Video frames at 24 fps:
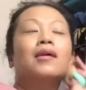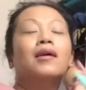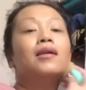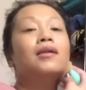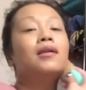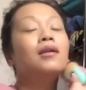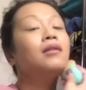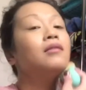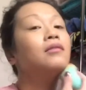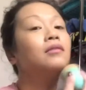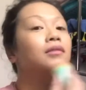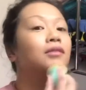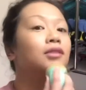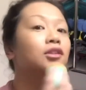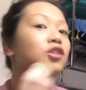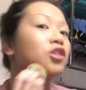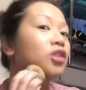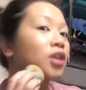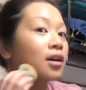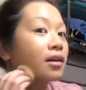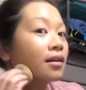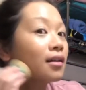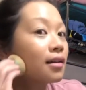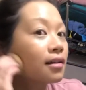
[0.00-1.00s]
don't know, the
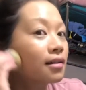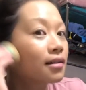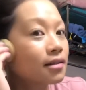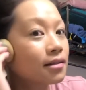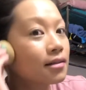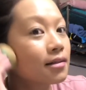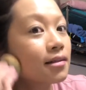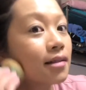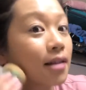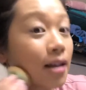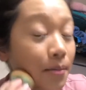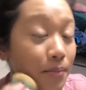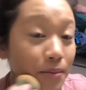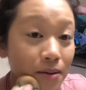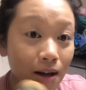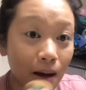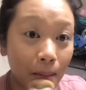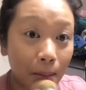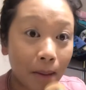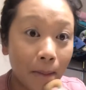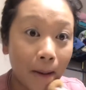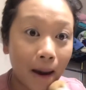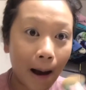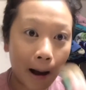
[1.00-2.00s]
chunk keeps
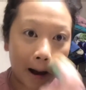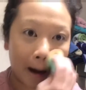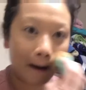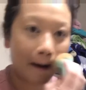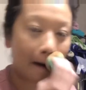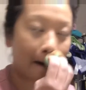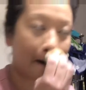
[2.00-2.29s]
coming back.